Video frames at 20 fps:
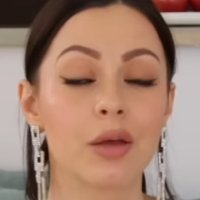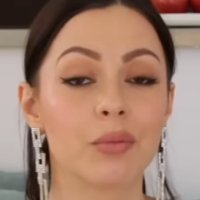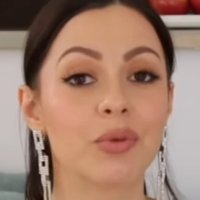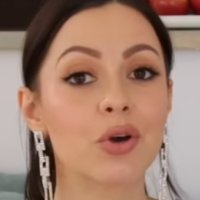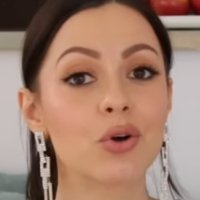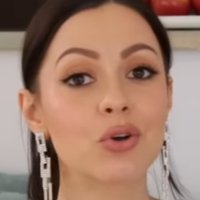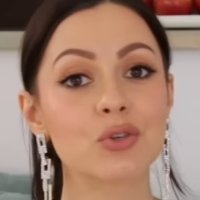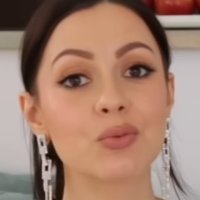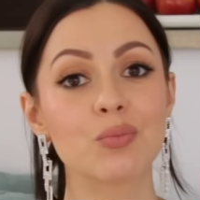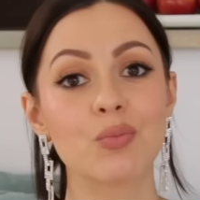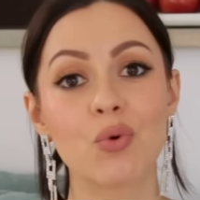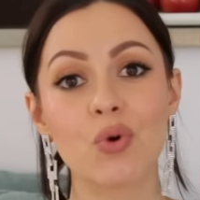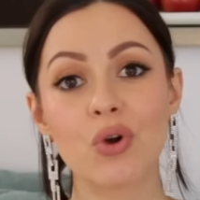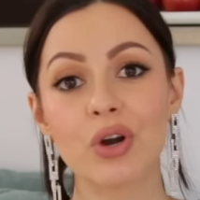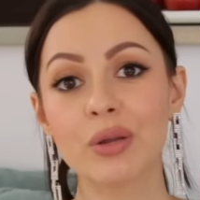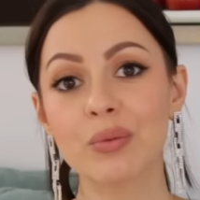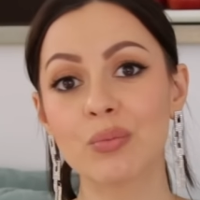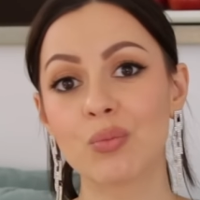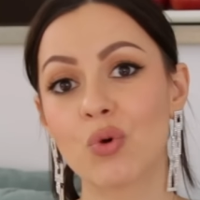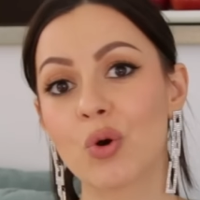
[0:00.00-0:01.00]
because
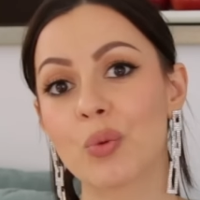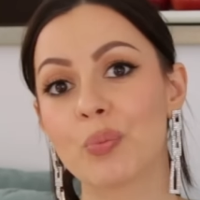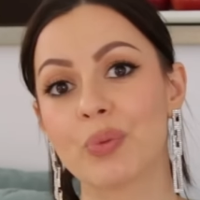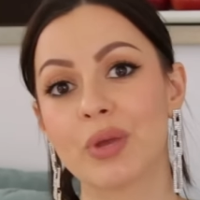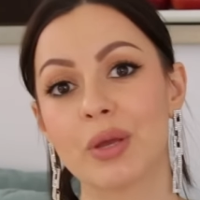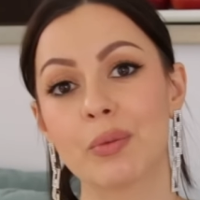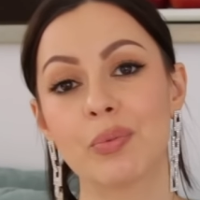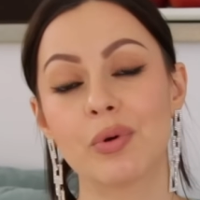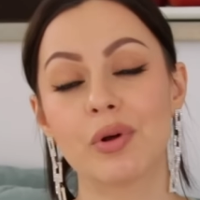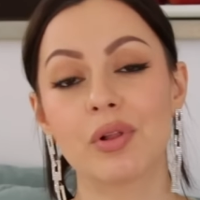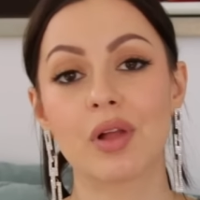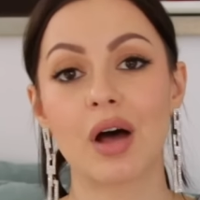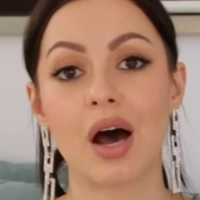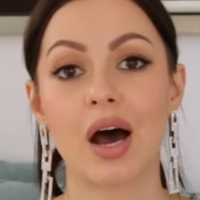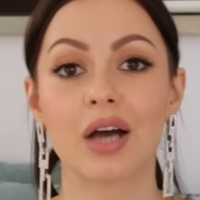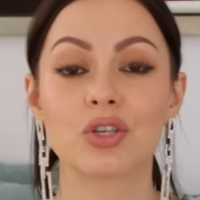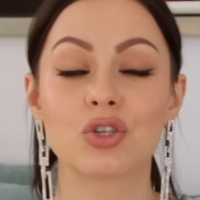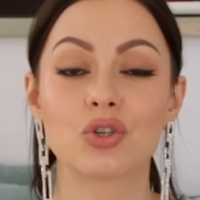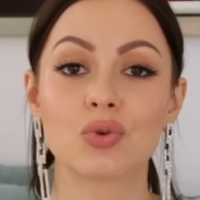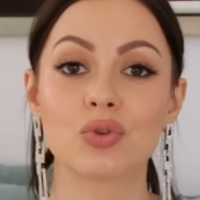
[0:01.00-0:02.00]
more and more people
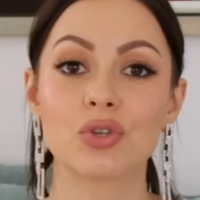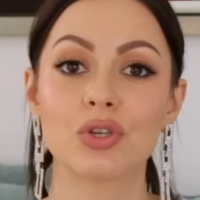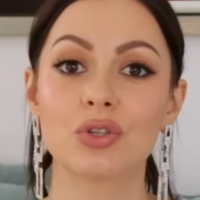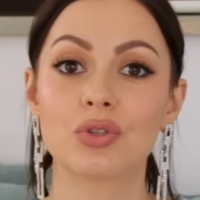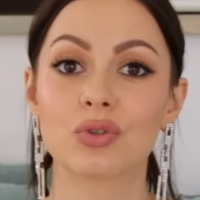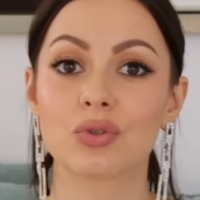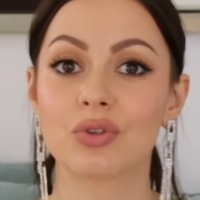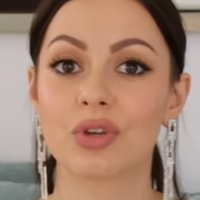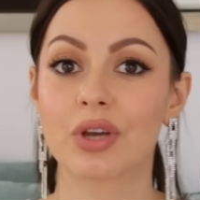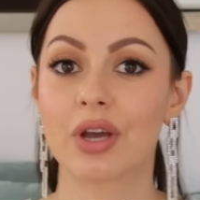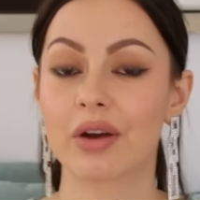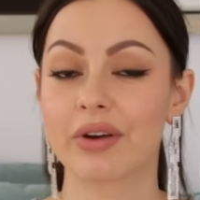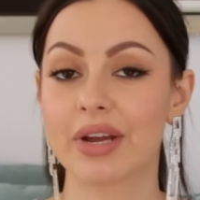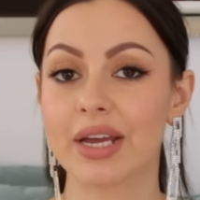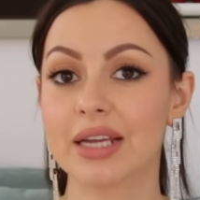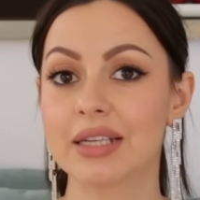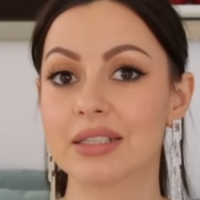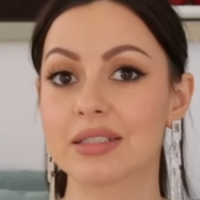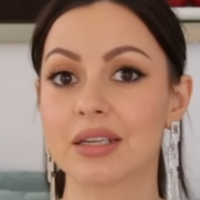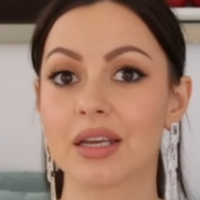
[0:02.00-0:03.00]
are choosing to
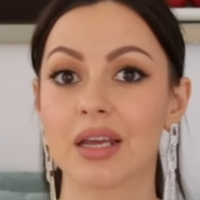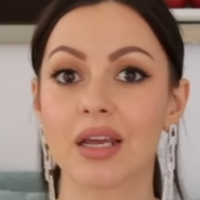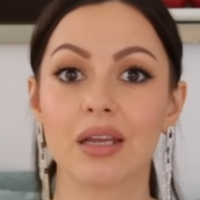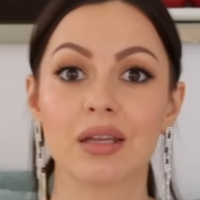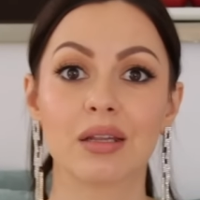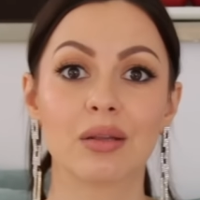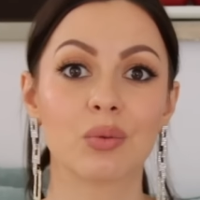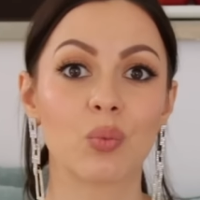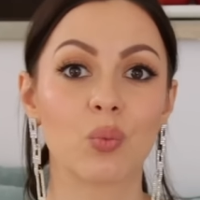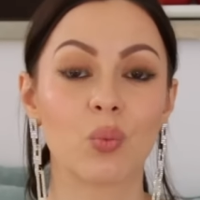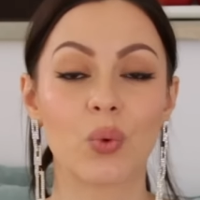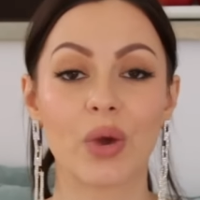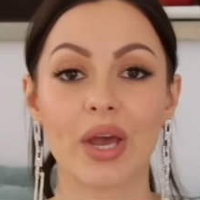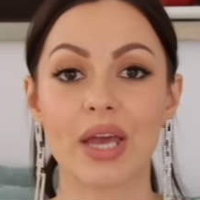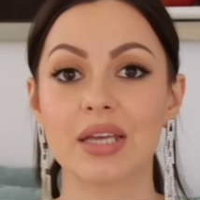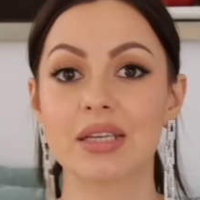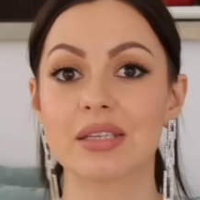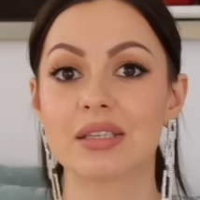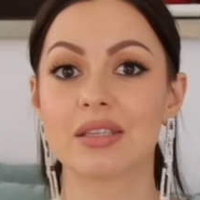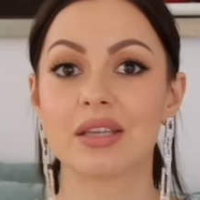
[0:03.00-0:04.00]
decorate in
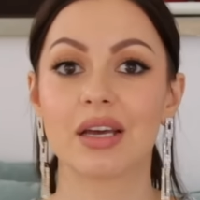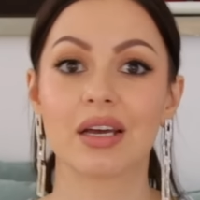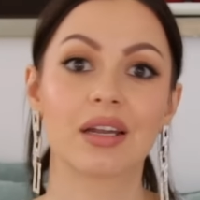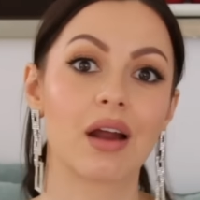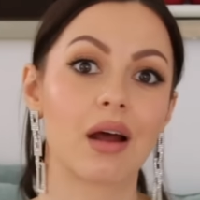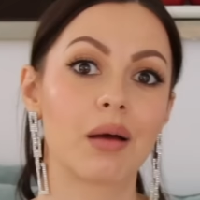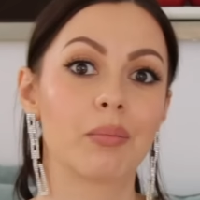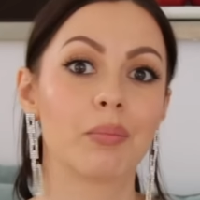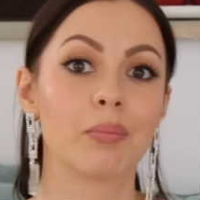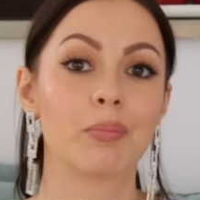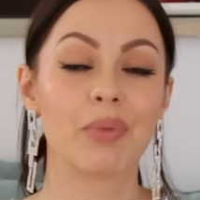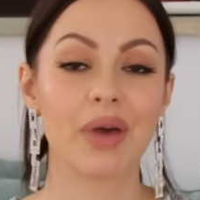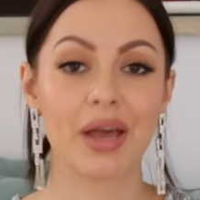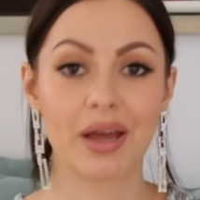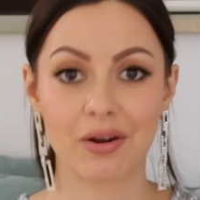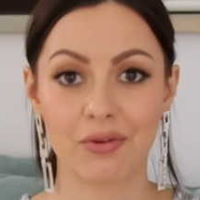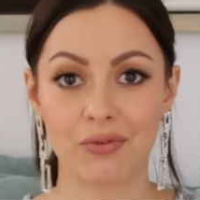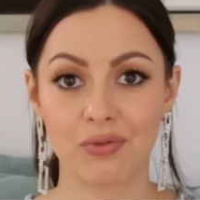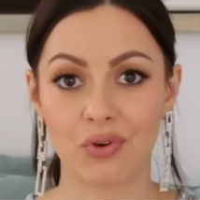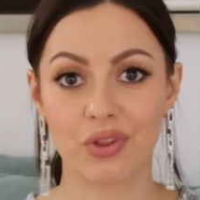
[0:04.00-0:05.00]
ways that are
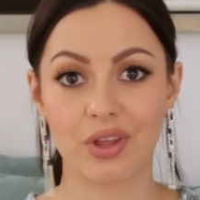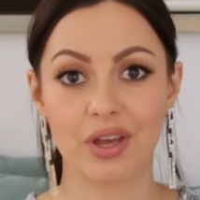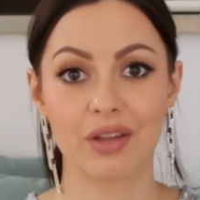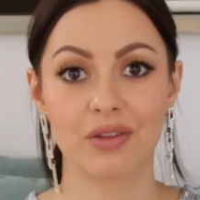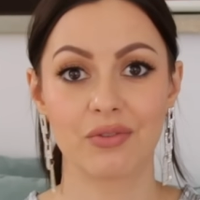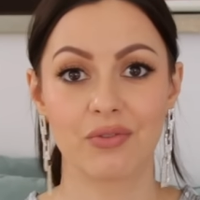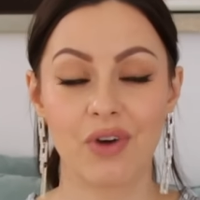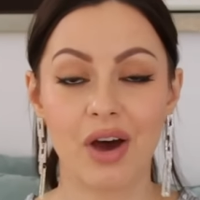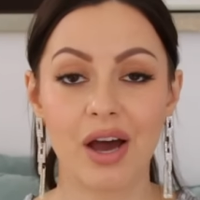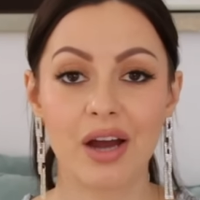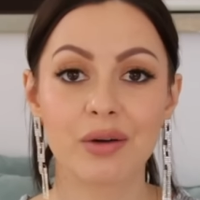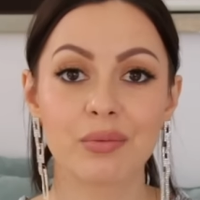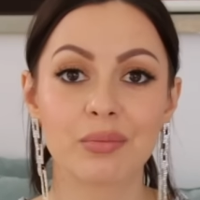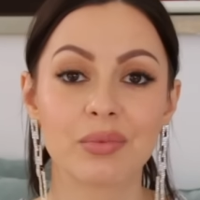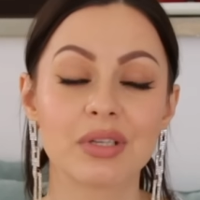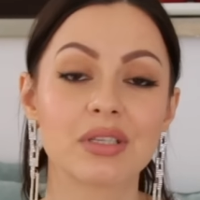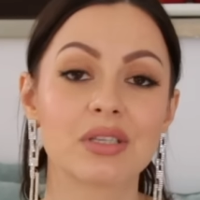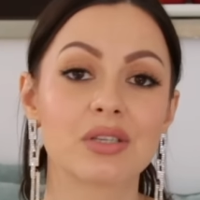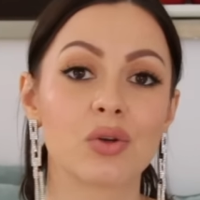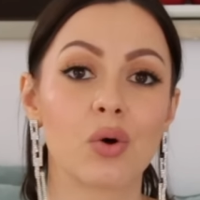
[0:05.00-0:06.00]
better for the
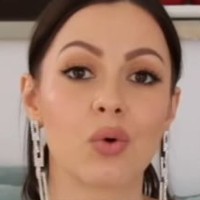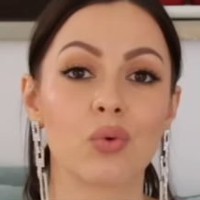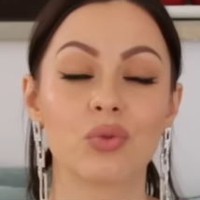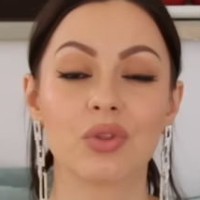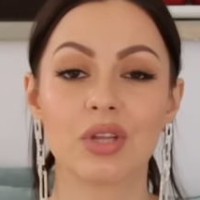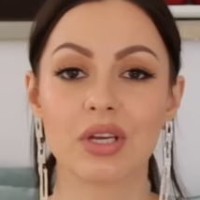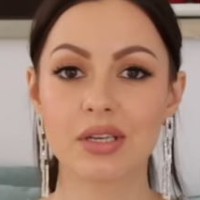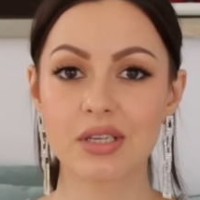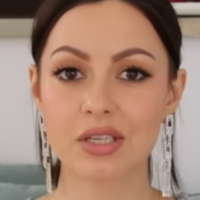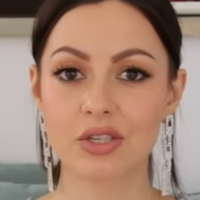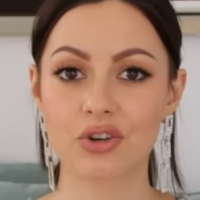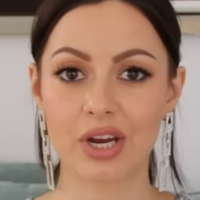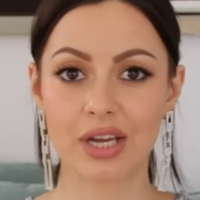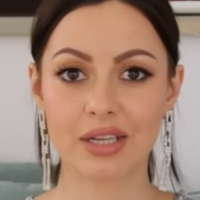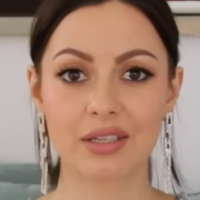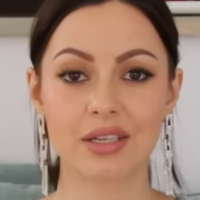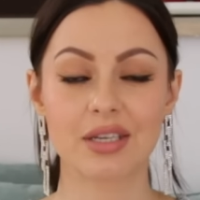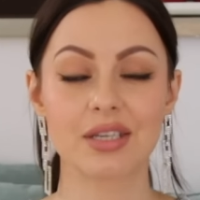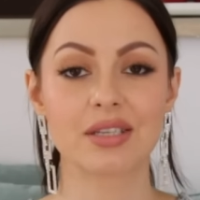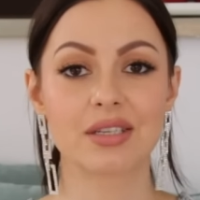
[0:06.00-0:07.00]
environment, so this
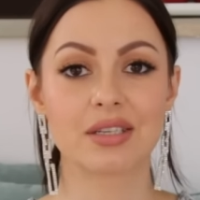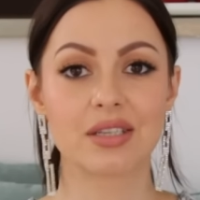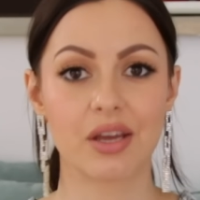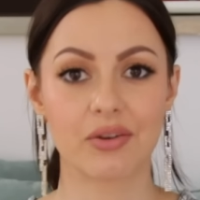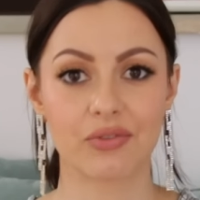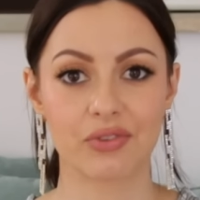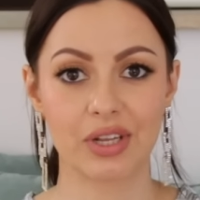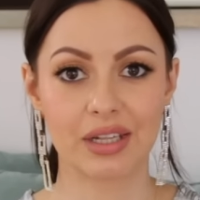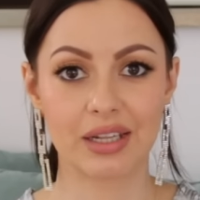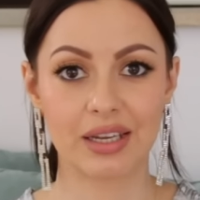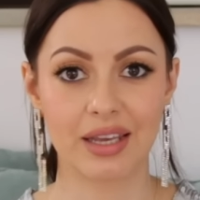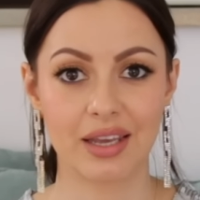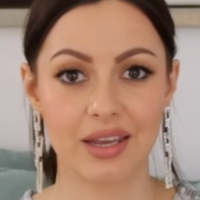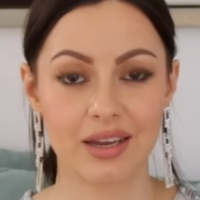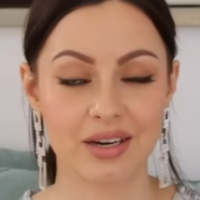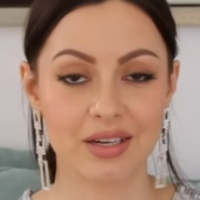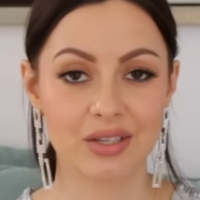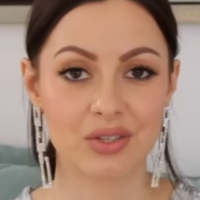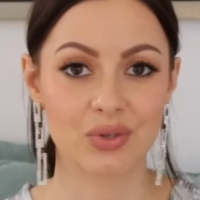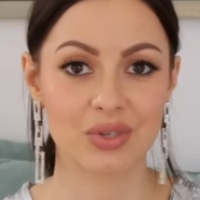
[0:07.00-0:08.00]
trend is definitely
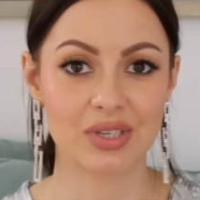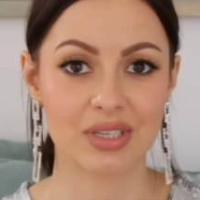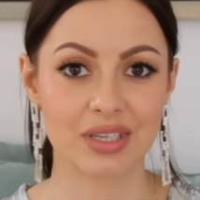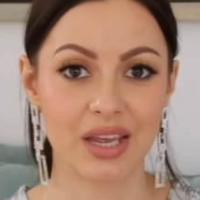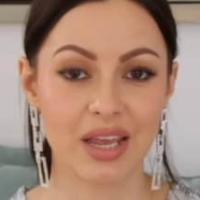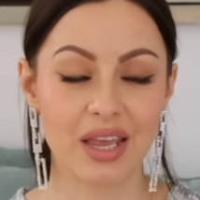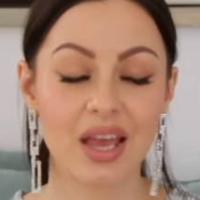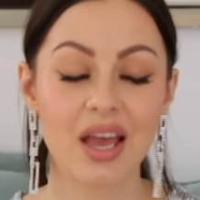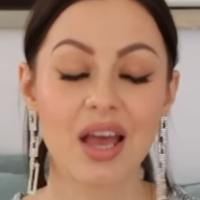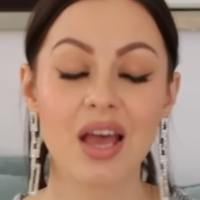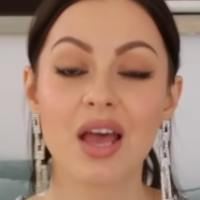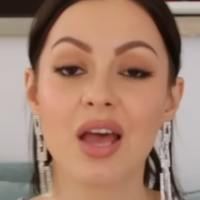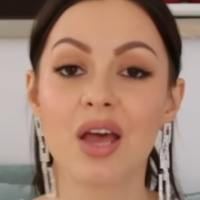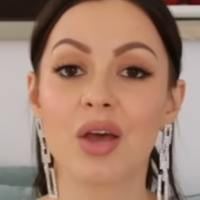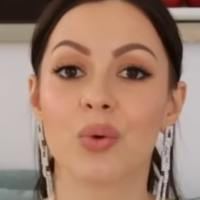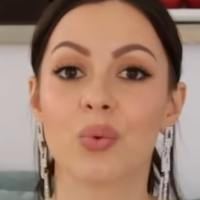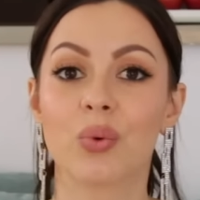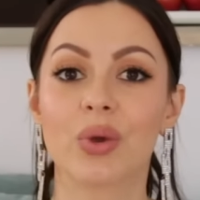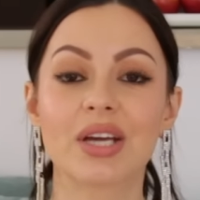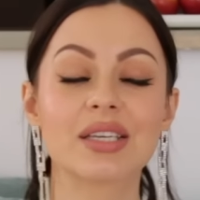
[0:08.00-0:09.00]
here to stay.
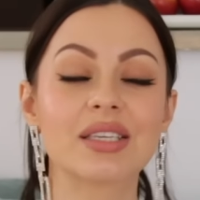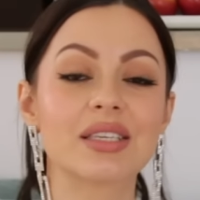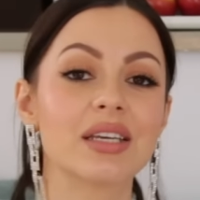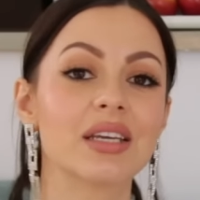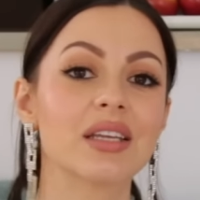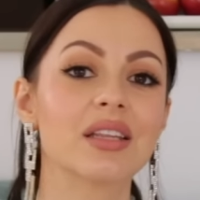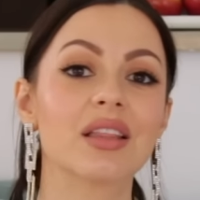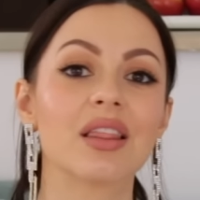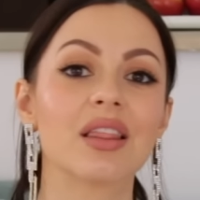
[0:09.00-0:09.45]
We are seeing